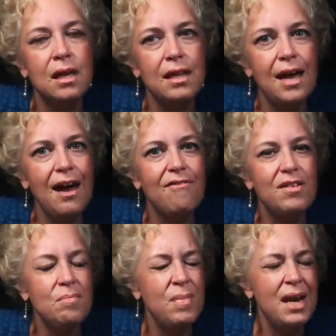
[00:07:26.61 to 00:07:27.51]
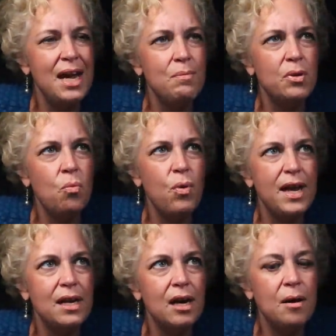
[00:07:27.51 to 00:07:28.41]
They haven't been able to
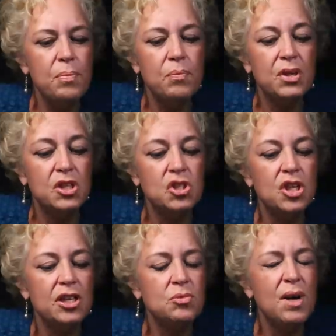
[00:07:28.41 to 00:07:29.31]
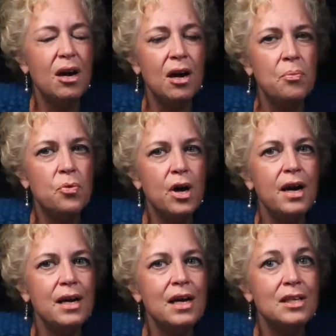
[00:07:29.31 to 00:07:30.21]
wake up because judgment
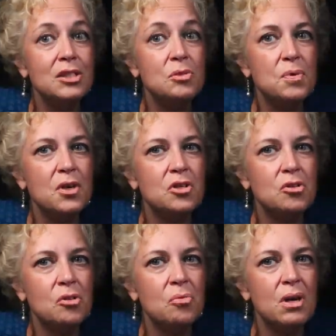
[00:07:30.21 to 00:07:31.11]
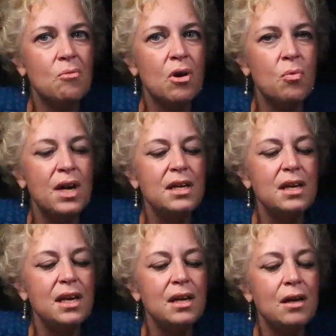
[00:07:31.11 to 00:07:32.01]
upright is a spiritual
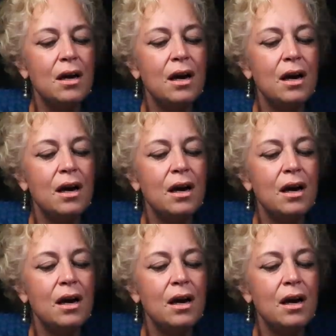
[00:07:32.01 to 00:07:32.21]
awakening.